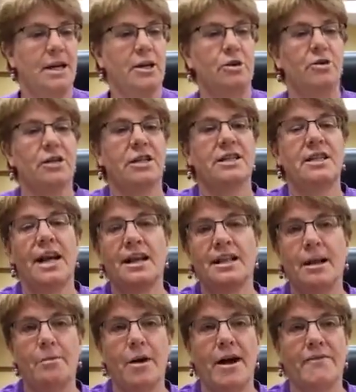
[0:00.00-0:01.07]
you just set
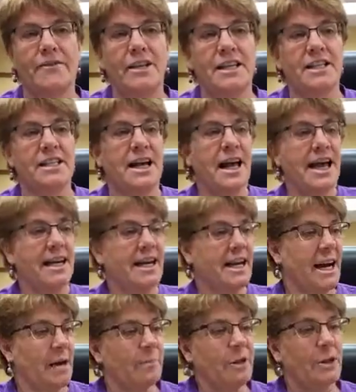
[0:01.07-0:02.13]
them off to the side,
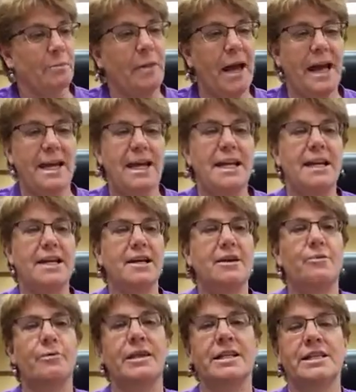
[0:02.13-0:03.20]
garbage bag
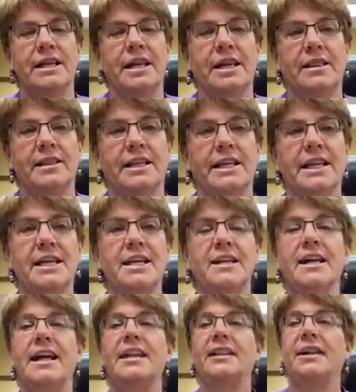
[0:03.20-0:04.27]
here, recycling
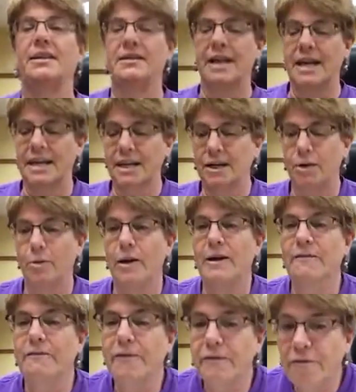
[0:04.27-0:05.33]
here, and they'll take it
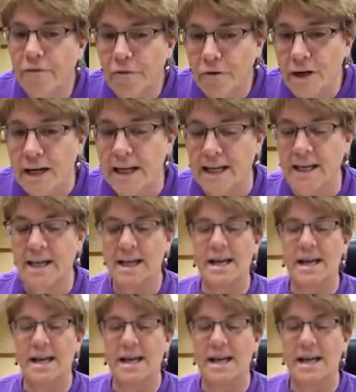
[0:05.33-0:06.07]
away for free.